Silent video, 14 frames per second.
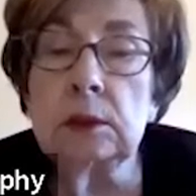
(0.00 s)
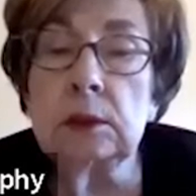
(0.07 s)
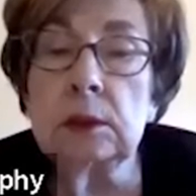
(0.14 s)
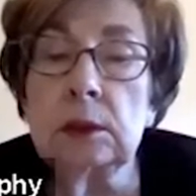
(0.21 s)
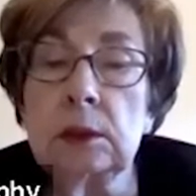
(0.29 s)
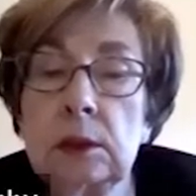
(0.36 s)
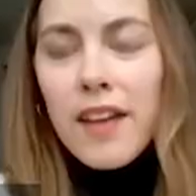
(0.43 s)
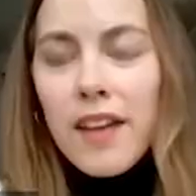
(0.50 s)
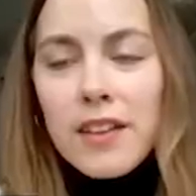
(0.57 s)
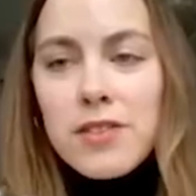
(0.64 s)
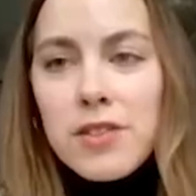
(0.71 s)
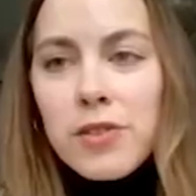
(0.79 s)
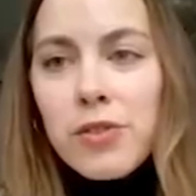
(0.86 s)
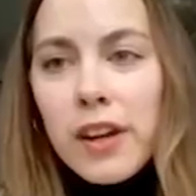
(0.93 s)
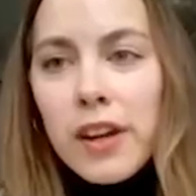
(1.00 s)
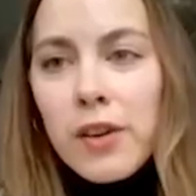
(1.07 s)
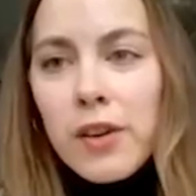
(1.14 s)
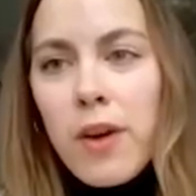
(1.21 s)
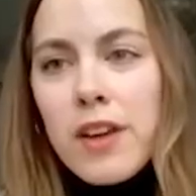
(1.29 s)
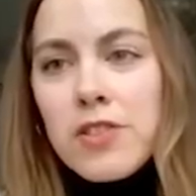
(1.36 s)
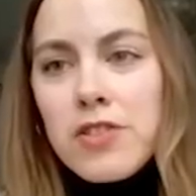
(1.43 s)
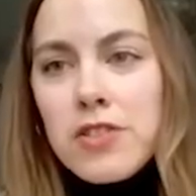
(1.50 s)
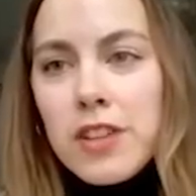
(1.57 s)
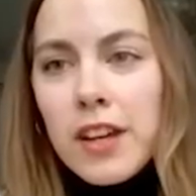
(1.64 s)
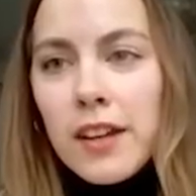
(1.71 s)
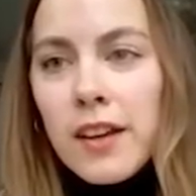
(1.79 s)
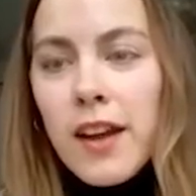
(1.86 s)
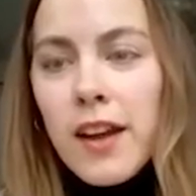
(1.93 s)
Yeah, that's a great
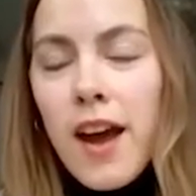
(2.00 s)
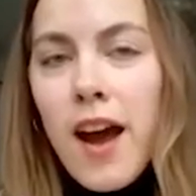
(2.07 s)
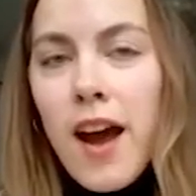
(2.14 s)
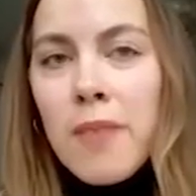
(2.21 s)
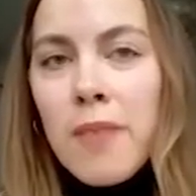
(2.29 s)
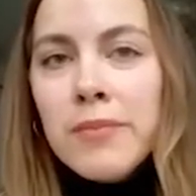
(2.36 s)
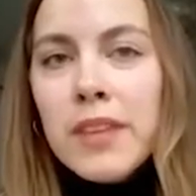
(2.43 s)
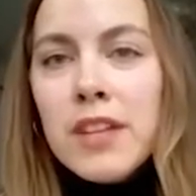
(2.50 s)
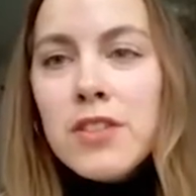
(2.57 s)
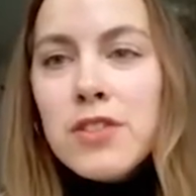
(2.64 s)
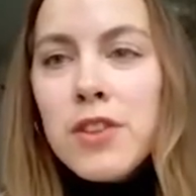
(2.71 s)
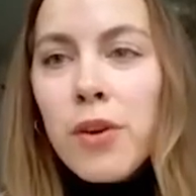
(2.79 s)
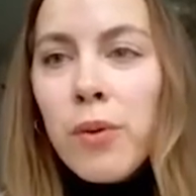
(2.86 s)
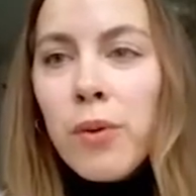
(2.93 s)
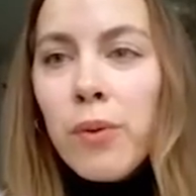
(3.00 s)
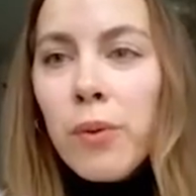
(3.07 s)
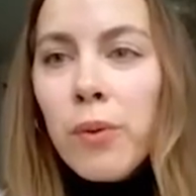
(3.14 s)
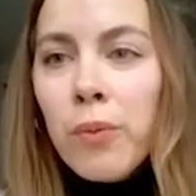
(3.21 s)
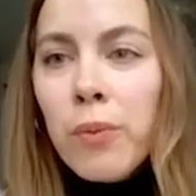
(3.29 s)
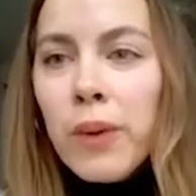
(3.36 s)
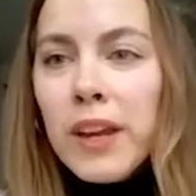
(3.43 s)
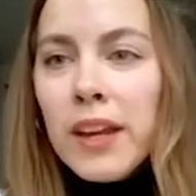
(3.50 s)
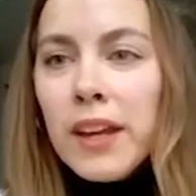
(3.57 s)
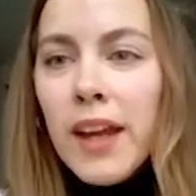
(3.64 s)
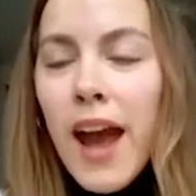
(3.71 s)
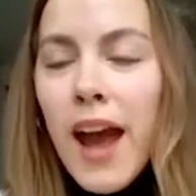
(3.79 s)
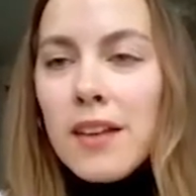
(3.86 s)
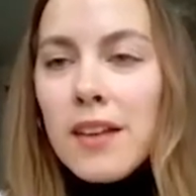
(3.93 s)
question. So we
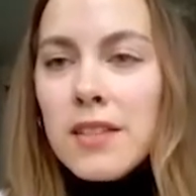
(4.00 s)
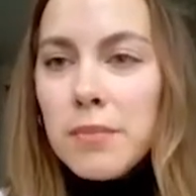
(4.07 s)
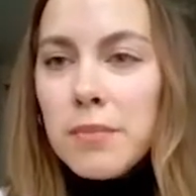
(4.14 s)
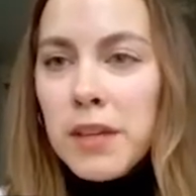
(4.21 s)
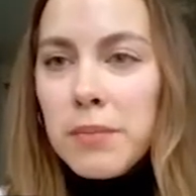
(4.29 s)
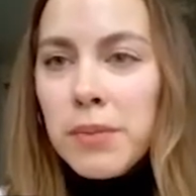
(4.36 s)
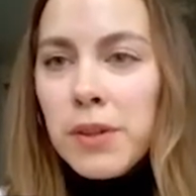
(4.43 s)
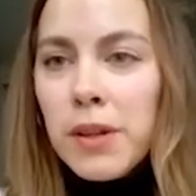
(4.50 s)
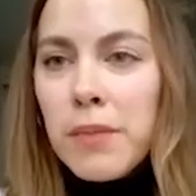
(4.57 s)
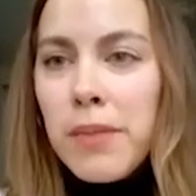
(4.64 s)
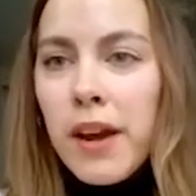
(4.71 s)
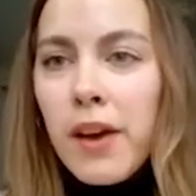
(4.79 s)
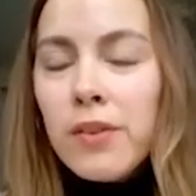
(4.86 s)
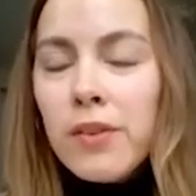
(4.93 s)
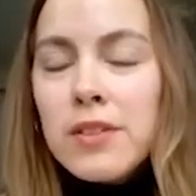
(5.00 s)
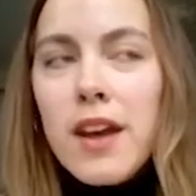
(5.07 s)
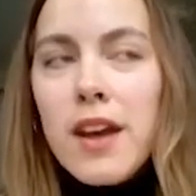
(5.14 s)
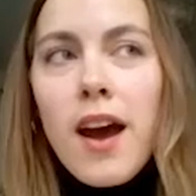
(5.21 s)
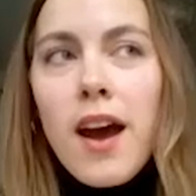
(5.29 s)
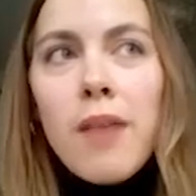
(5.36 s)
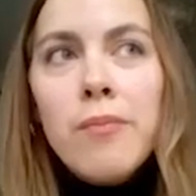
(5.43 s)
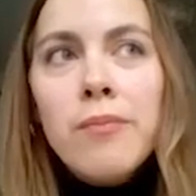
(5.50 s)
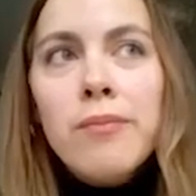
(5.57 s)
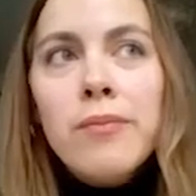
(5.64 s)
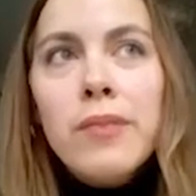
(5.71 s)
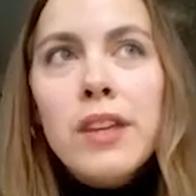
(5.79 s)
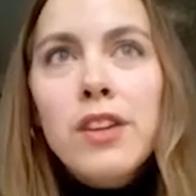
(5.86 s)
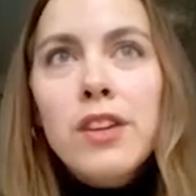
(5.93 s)
asked people about,
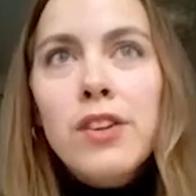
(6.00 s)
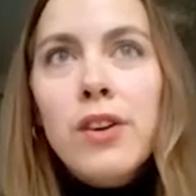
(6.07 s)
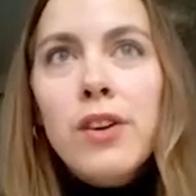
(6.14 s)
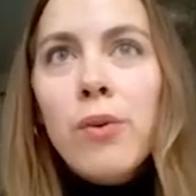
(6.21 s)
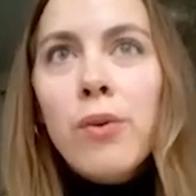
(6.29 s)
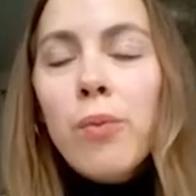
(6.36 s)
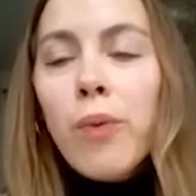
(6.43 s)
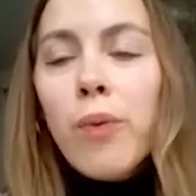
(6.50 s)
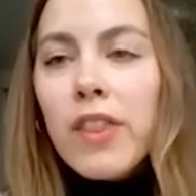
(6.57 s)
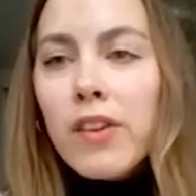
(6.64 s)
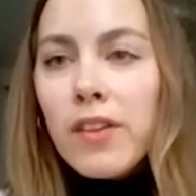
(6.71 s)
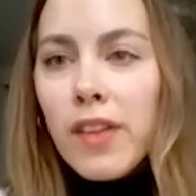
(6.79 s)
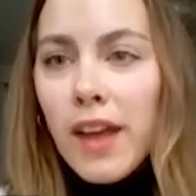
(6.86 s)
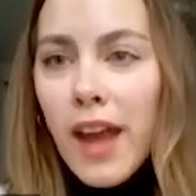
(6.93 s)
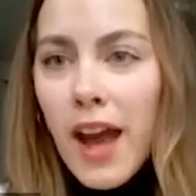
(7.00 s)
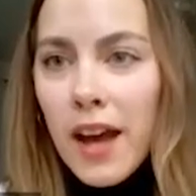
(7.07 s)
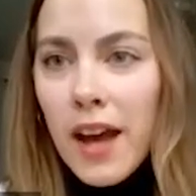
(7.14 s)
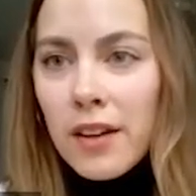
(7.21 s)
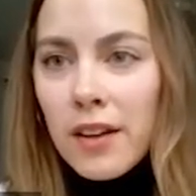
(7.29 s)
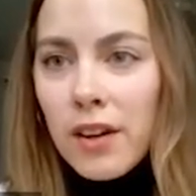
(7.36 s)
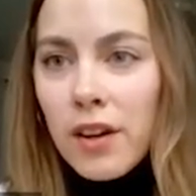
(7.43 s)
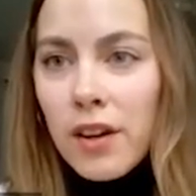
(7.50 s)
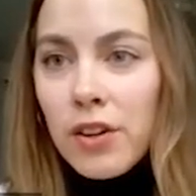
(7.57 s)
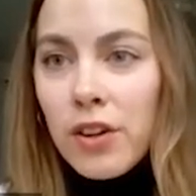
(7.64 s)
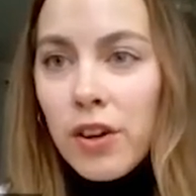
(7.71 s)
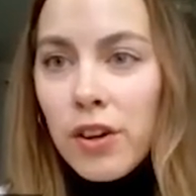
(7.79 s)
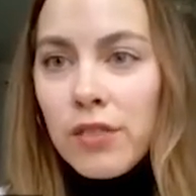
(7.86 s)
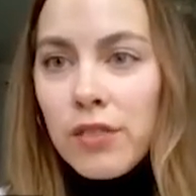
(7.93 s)
you know, whether they had a
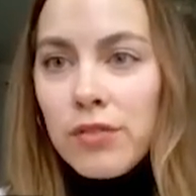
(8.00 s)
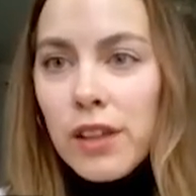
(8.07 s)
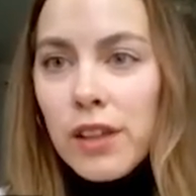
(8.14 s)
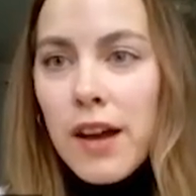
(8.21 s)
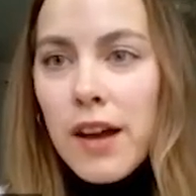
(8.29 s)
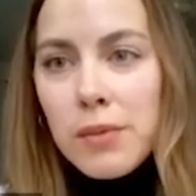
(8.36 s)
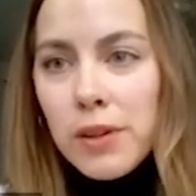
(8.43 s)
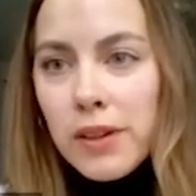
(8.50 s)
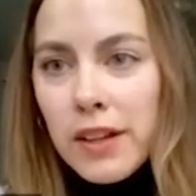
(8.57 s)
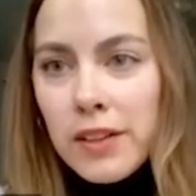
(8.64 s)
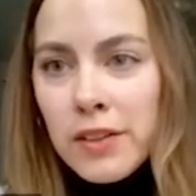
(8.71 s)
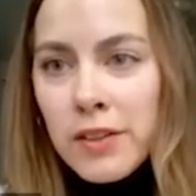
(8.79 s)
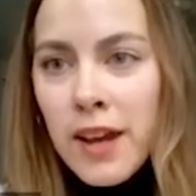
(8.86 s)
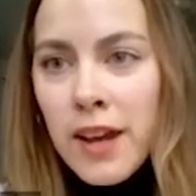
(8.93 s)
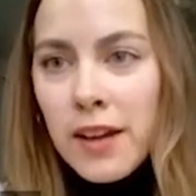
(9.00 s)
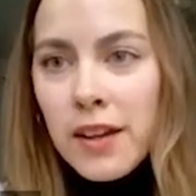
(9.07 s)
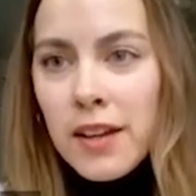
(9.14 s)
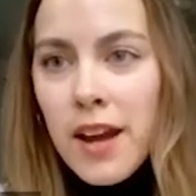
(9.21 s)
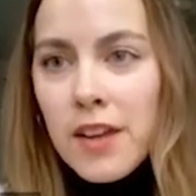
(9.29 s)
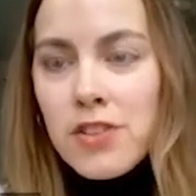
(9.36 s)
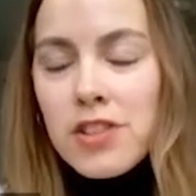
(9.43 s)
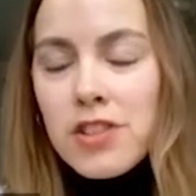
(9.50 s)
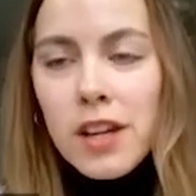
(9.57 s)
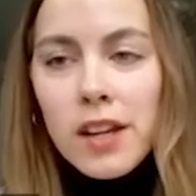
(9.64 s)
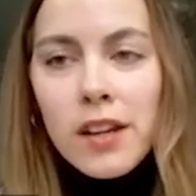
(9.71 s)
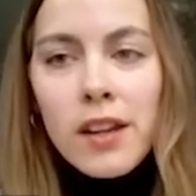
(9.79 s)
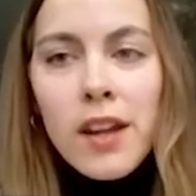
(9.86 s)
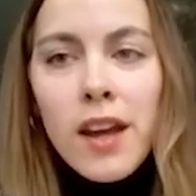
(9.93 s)
good, reliable internet
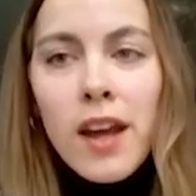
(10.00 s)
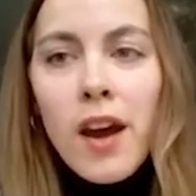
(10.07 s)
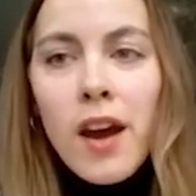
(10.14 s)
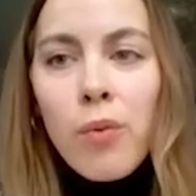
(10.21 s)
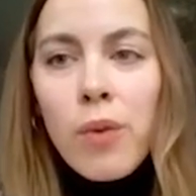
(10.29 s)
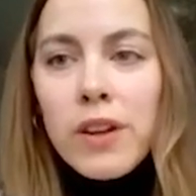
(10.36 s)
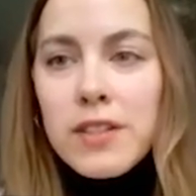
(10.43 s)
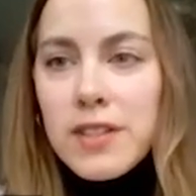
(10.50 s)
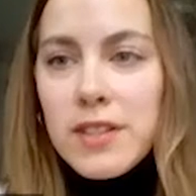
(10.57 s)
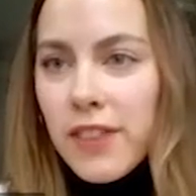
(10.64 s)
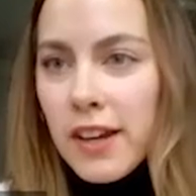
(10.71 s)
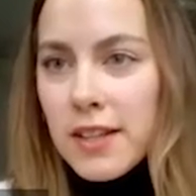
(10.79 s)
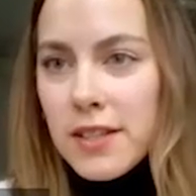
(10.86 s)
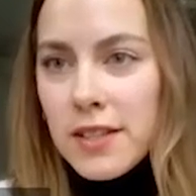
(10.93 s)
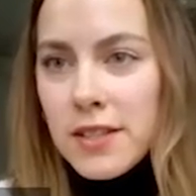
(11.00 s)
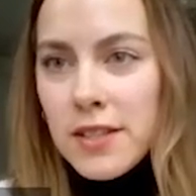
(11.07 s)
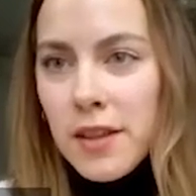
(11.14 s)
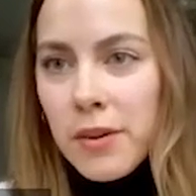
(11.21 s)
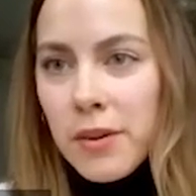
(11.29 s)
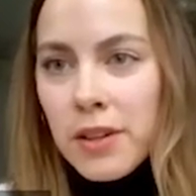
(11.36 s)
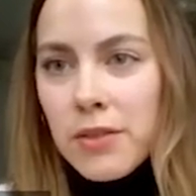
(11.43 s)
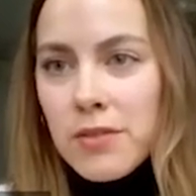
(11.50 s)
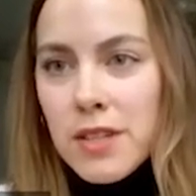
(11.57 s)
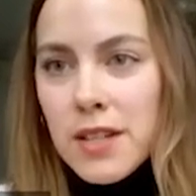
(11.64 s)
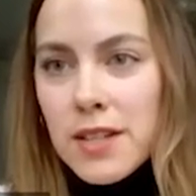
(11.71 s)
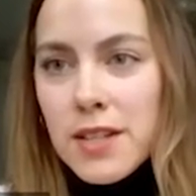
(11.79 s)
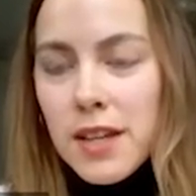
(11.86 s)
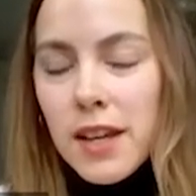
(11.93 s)
connection, what devices they were
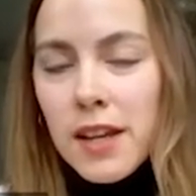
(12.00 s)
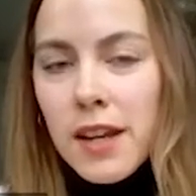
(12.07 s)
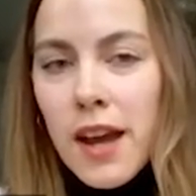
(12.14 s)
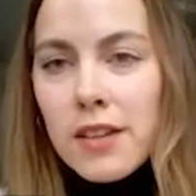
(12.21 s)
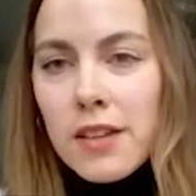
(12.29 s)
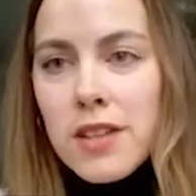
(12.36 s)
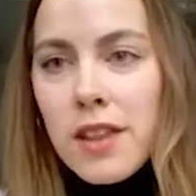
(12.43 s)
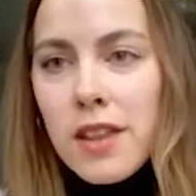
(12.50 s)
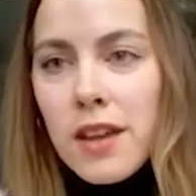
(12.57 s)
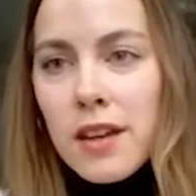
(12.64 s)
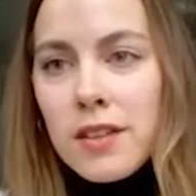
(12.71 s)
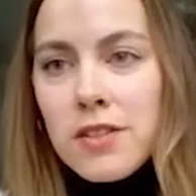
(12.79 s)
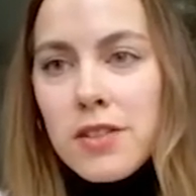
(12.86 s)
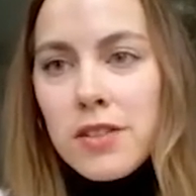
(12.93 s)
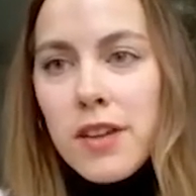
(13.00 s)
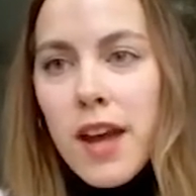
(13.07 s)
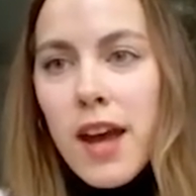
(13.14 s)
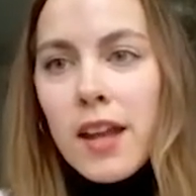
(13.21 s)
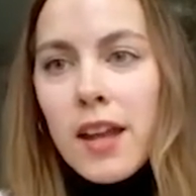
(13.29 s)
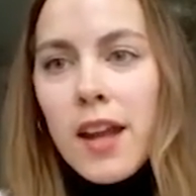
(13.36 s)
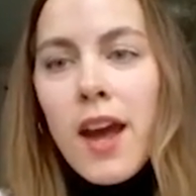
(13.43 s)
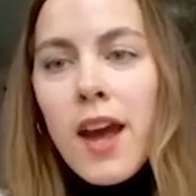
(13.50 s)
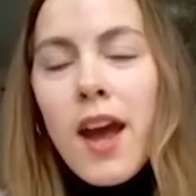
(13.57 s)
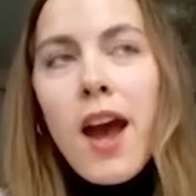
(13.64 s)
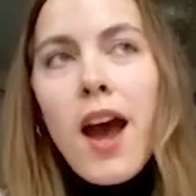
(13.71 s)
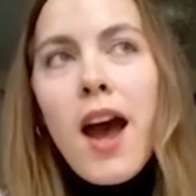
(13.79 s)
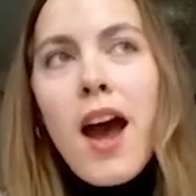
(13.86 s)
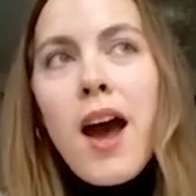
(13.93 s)
using to connect to the internet,
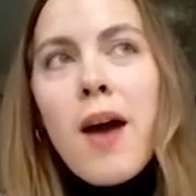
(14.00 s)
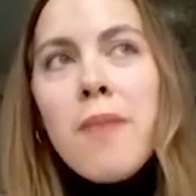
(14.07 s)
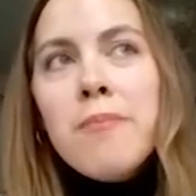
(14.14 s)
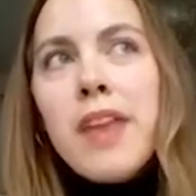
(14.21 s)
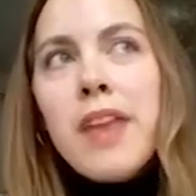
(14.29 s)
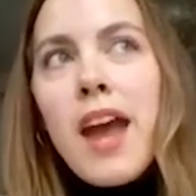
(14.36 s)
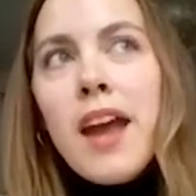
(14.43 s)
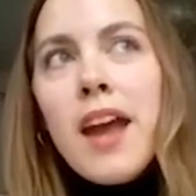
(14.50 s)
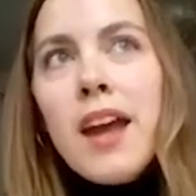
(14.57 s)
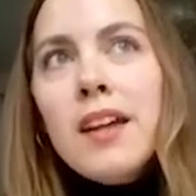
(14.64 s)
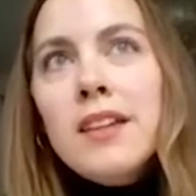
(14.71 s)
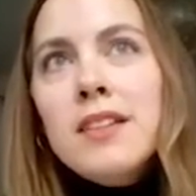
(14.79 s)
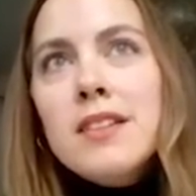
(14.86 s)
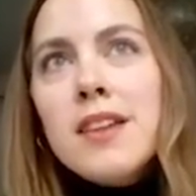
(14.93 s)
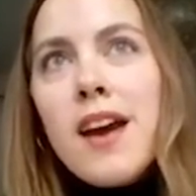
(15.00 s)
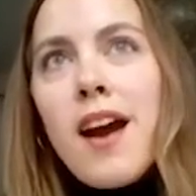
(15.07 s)
and